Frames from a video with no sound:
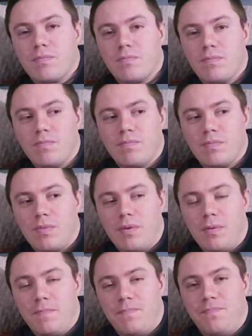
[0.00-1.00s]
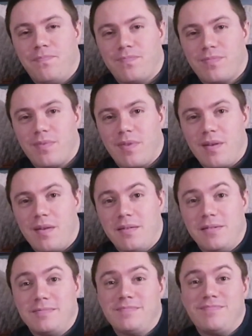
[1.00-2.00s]

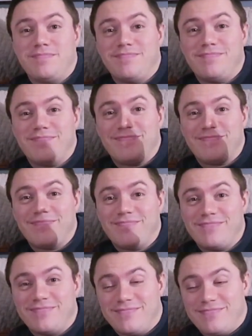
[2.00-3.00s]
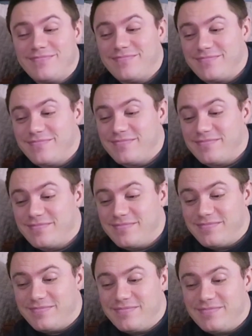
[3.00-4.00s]

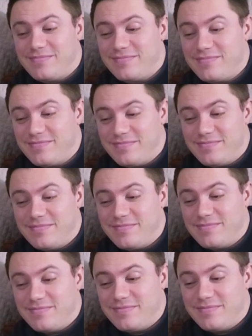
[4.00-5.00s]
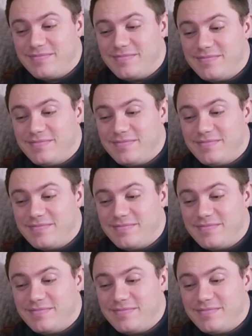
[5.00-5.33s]
(silent)